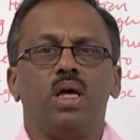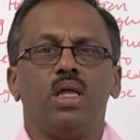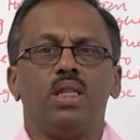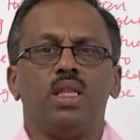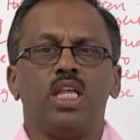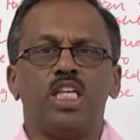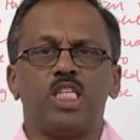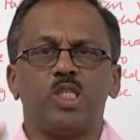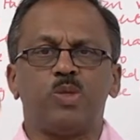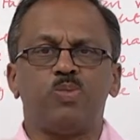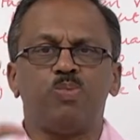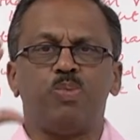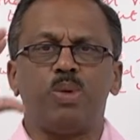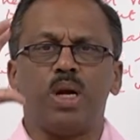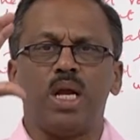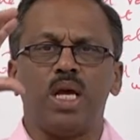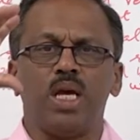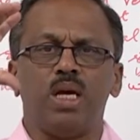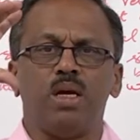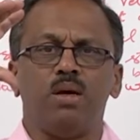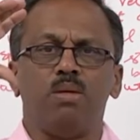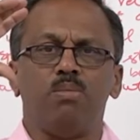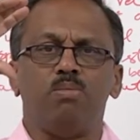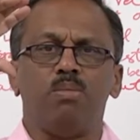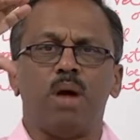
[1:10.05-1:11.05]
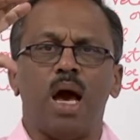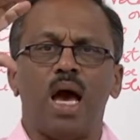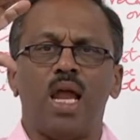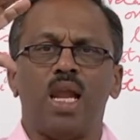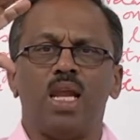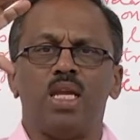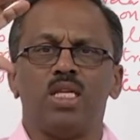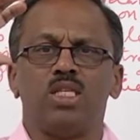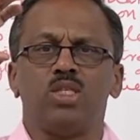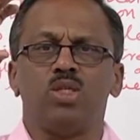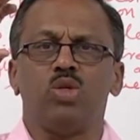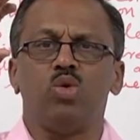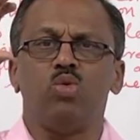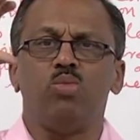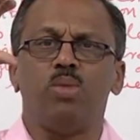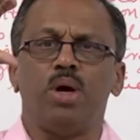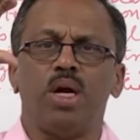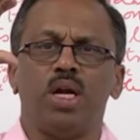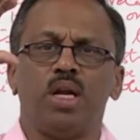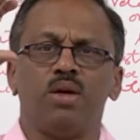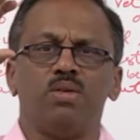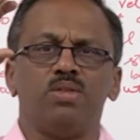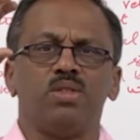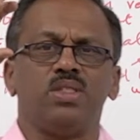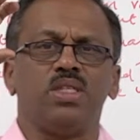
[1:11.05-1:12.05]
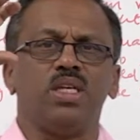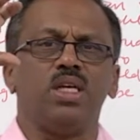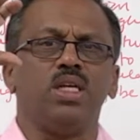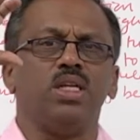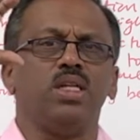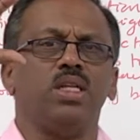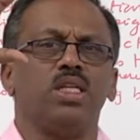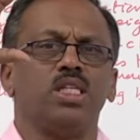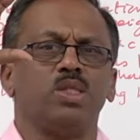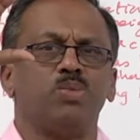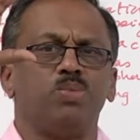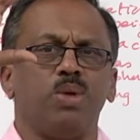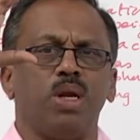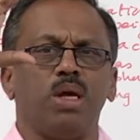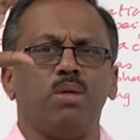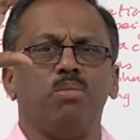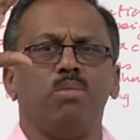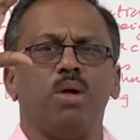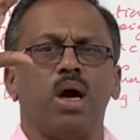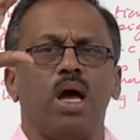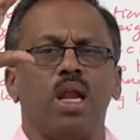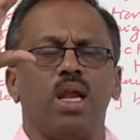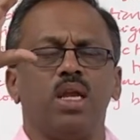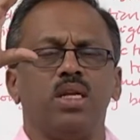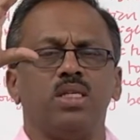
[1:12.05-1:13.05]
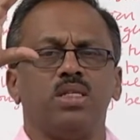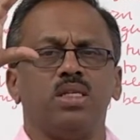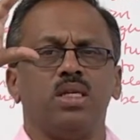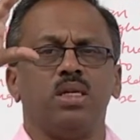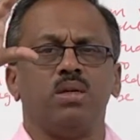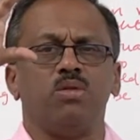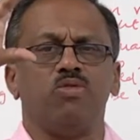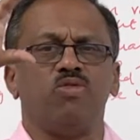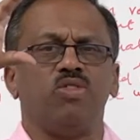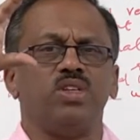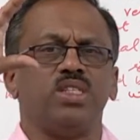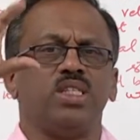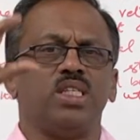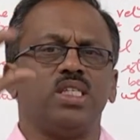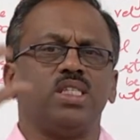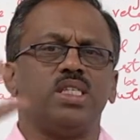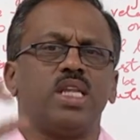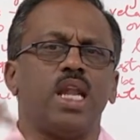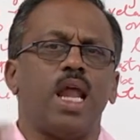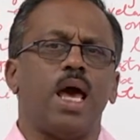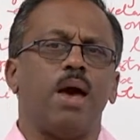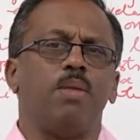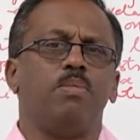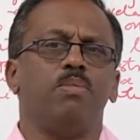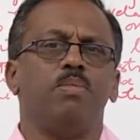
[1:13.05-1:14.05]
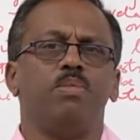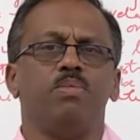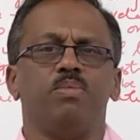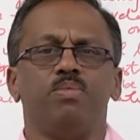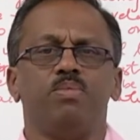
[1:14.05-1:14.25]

The spring balance, you might have seen the spring balance in physics lab.